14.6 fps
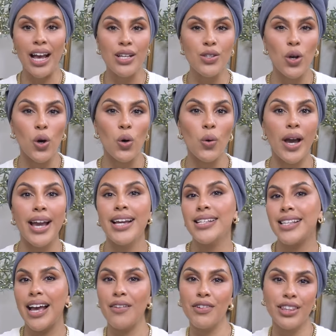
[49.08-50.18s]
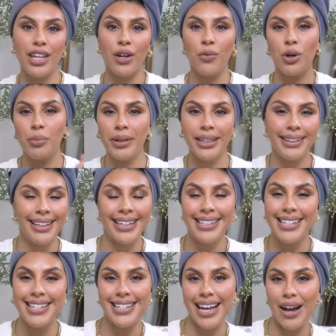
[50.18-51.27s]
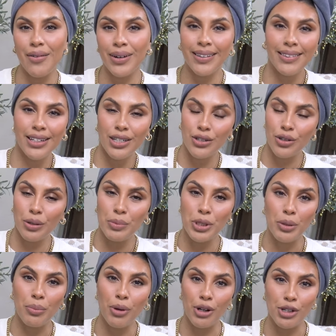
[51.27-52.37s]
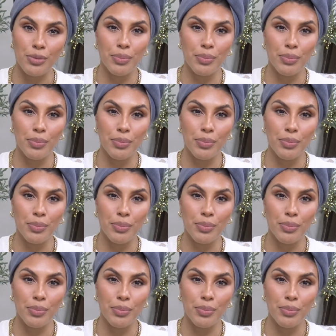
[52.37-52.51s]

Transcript: As always, everything will be linked down in the description box